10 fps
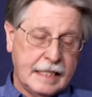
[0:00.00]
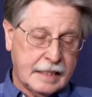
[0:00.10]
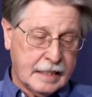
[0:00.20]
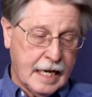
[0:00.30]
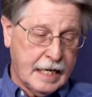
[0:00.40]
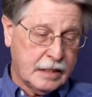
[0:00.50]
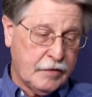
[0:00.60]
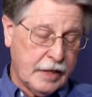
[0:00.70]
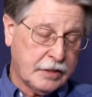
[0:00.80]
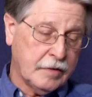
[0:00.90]
Science
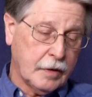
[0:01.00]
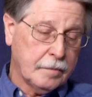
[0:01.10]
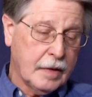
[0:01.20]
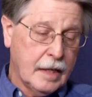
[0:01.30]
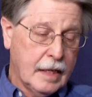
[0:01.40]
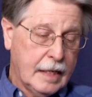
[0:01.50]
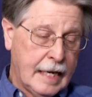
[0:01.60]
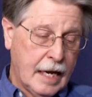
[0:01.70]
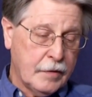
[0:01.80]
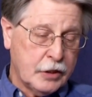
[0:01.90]
Festival.
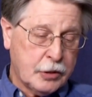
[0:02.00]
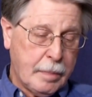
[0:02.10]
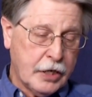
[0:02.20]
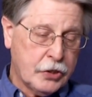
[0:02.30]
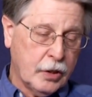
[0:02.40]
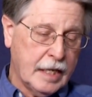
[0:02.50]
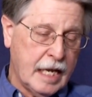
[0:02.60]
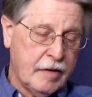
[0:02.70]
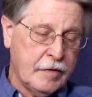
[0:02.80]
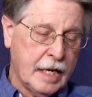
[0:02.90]
Now, this special
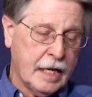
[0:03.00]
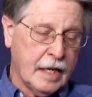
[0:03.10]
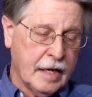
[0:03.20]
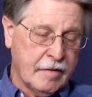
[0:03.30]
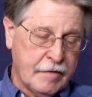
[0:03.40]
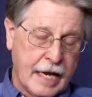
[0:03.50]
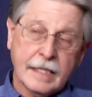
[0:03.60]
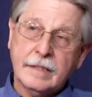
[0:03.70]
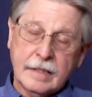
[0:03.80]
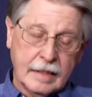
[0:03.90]
evening event,
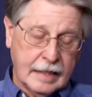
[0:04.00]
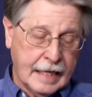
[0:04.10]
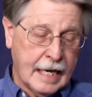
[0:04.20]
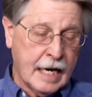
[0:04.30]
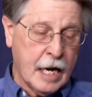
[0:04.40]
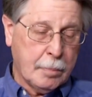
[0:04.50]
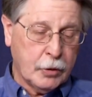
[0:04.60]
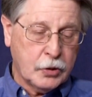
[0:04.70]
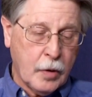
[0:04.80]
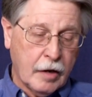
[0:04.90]
again on April
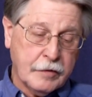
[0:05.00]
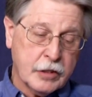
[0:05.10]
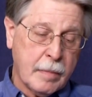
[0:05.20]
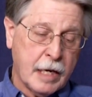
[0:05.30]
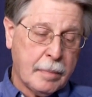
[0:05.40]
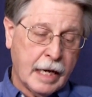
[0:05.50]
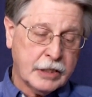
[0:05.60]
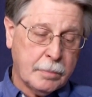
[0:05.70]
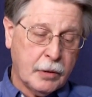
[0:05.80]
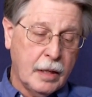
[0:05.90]
12th, is made
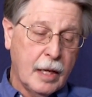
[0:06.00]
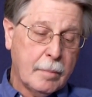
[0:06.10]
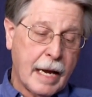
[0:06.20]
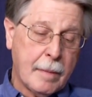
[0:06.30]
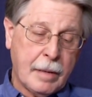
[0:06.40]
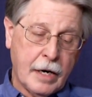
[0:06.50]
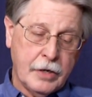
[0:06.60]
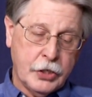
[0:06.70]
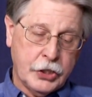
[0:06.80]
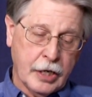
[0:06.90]
possible by a
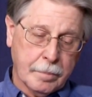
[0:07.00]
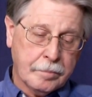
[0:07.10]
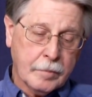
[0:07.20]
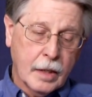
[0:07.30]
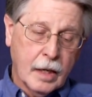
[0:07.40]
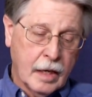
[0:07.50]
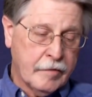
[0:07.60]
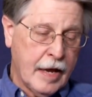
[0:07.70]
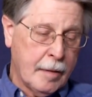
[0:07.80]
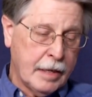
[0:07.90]
partnership of
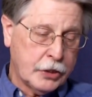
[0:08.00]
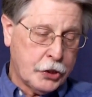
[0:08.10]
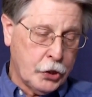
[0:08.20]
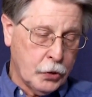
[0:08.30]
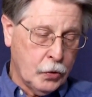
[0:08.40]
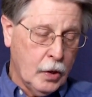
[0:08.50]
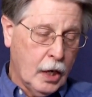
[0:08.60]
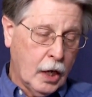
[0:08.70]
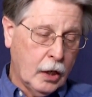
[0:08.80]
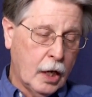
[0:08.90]
MSU,
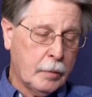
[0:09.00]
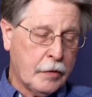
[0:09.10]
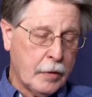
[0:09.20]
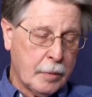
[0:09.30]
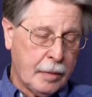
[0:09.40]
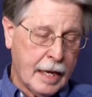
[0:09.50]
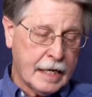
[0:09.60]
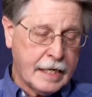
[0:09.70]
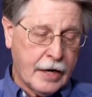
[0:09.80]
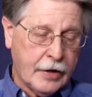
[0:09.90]
along with other
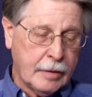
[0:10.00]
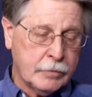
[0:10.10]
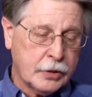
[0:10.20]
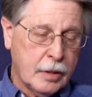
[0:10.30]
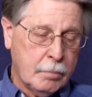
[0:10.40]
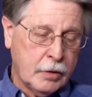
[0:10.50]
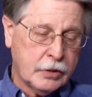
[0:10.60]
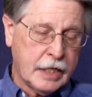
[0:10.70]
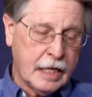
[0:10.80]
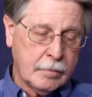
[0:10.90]
planetariums,
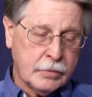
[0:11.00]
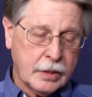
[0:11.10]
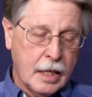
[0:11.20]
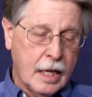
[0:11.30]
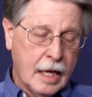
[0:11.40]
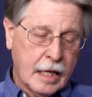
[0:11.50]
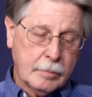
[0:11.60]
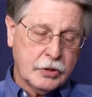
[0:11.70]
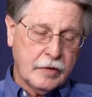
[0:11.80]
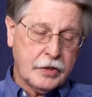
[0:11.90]
museums, and
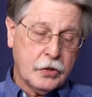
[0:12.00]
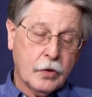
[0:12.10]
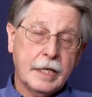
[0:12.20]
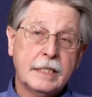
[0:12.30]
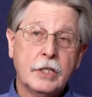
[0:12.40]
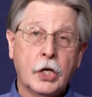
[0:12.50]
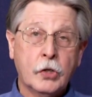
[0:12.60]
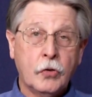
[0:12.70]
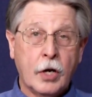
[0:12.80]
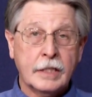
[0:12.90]
observatories
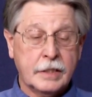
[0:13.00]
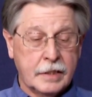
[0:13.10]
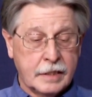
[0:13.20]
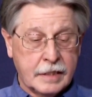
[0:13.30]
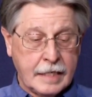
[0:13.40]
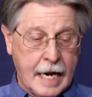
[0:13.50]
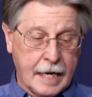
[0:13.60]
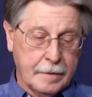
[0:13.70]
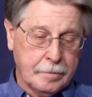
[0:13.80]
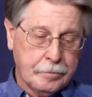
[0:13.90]
across the state.